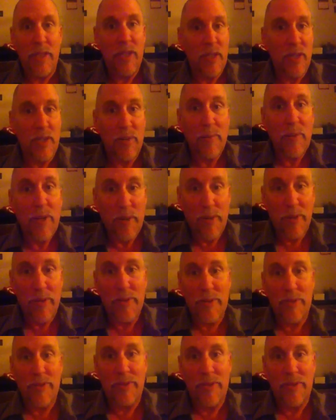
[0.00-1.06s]
and
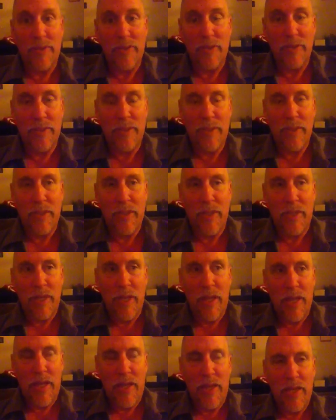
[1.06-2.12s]
comparisons,
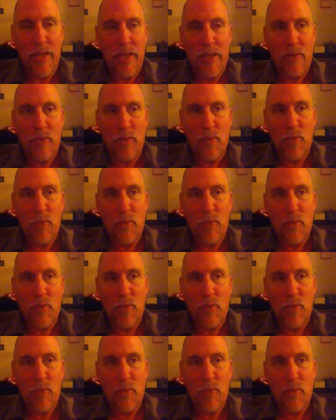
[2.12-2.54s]
and then